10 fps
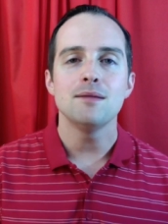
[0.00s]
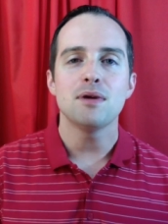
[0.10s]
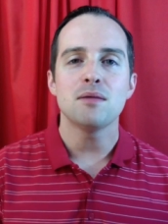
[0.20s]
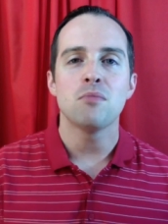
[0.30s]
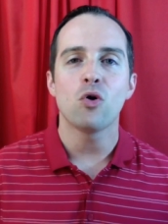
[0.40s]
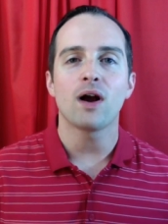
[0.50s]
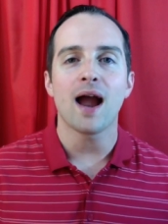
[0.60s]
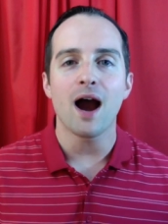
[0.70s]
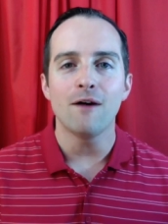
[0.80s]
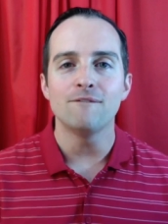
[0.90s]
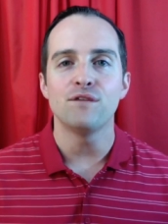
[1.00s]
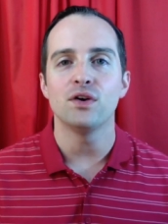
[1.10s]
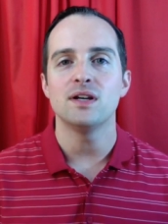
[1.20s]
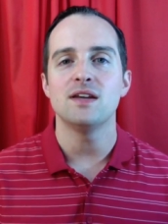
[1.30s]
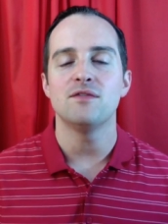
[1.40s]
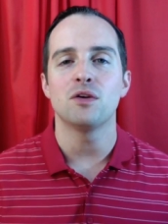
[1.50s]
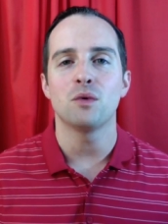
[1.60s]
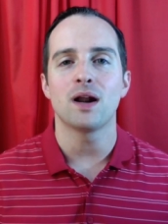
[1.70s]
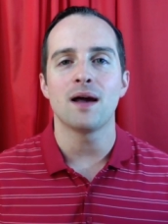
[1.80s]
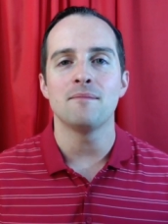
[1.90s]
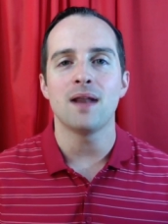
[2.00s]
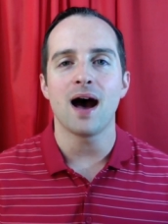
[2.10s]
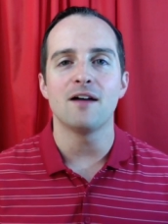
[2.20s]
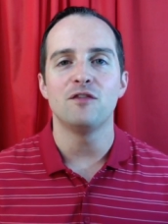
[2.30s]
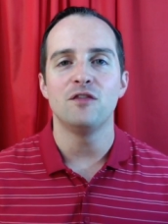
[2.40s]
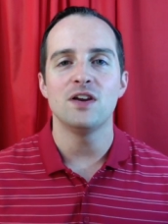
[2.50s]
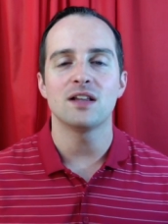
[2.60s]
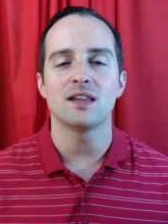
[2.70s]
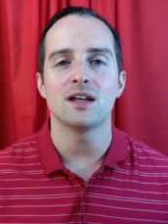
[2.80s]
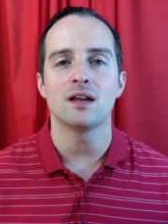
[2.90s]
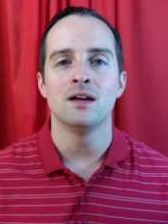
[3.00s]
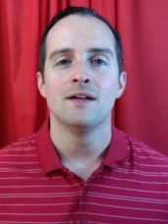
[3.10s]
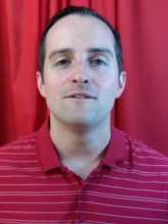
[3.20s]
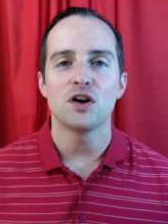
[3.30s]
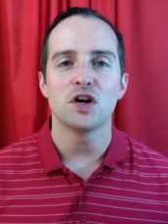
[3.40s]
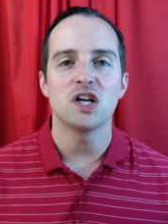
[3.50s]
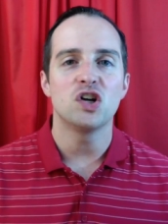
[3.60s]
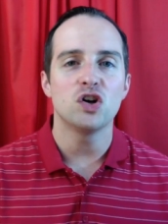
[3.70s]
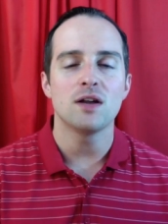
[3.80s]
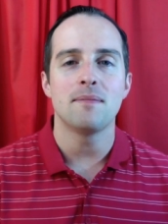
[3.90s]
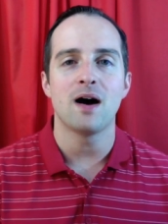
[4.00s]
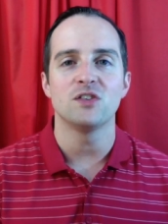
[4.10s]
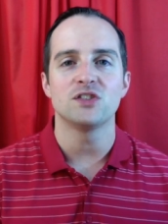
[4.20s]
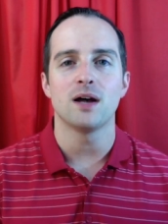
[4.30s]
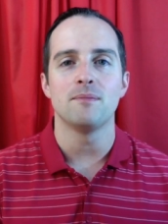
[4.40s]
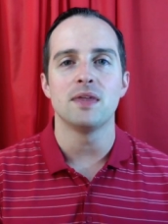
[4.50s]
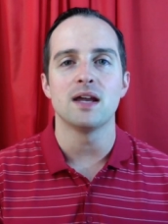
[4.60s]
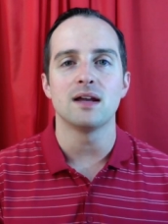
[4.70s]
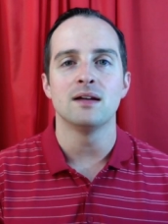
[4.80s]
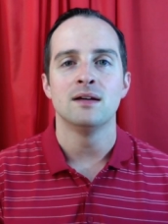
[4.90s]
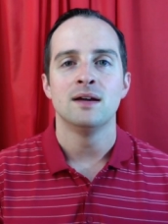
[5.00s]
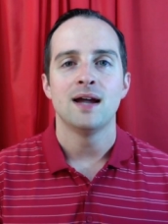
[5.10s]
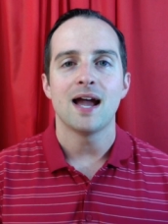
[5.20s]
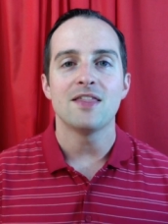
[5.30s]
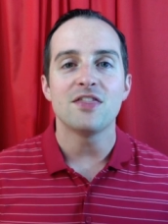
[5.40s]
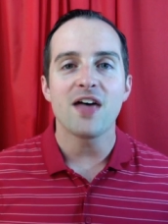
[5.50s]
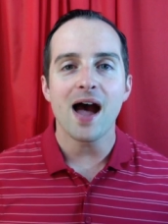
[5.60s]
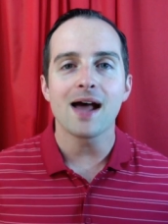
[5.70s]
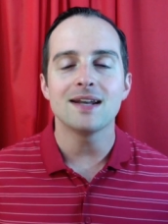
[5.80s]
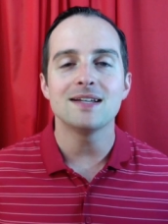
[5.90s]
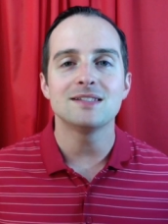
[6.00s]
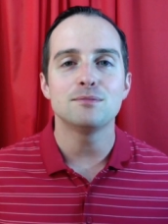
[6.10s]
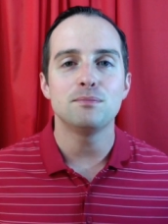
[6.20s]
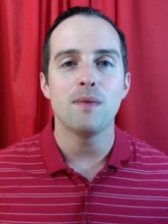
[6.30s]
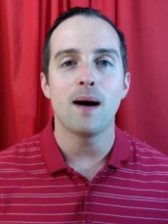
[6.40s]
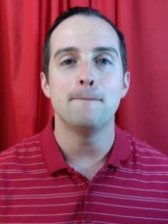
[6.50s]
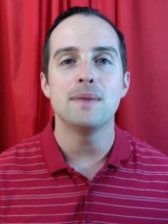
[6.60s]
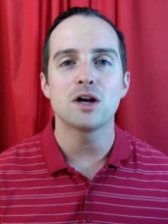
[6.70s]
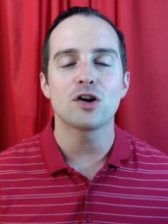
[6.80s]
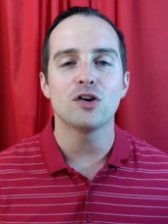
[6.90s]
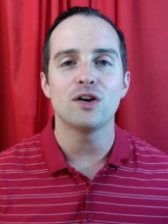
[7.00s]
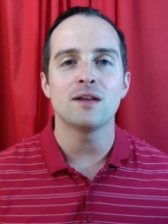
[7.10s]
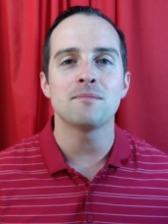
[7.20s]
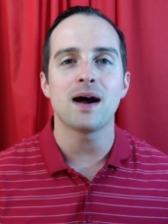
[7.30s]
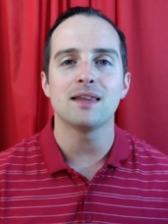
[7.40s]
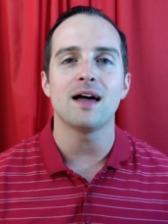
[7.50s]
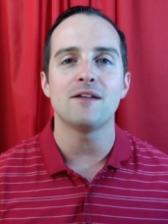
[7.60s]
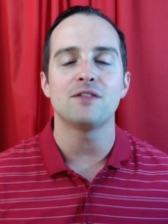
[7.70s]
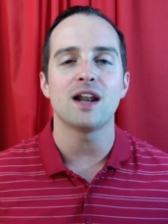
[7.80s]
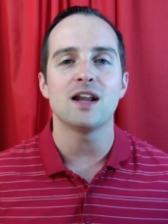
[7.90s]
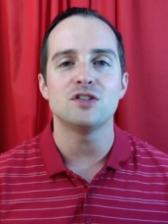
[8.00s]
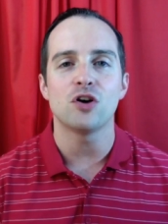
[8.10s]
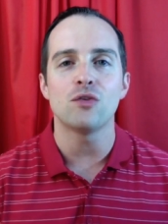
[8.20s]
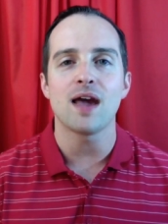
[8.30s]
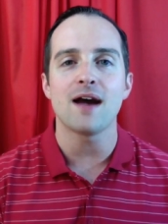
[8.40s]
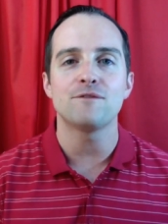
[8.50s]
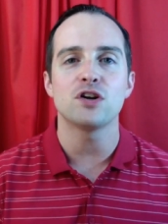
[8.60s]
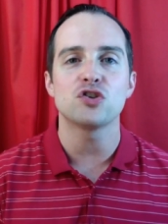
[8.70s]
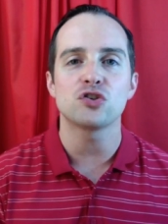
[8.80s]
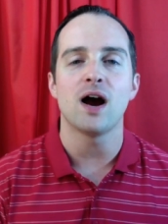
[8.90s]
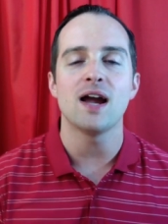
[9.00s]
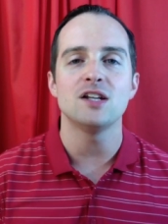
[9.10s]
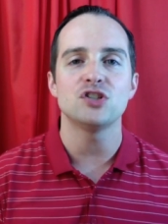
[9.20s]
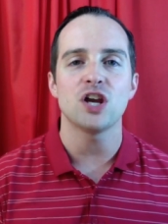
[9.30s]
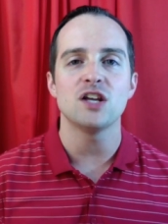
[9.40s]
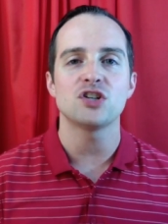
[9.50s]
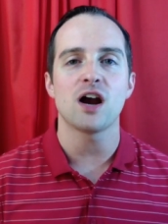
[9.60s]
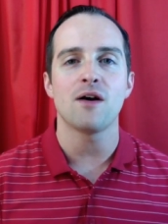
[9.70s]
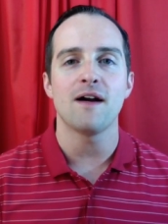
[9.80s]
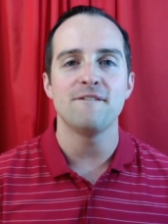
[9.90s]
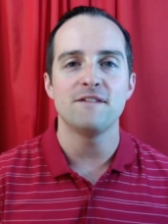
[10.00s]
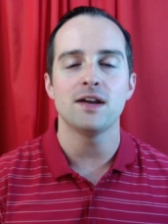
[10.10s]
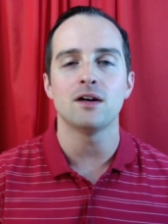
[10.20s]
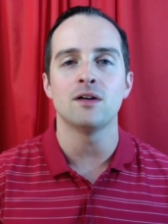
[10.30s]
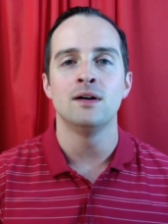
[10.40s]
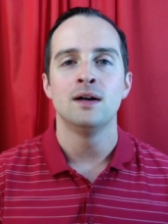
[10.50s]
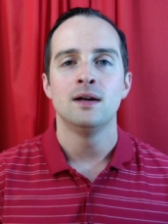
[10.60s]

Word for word: to be more helpful even when I'm not feeling very good about something. And that is a miracle in my life that I don't have to try and change how I feel.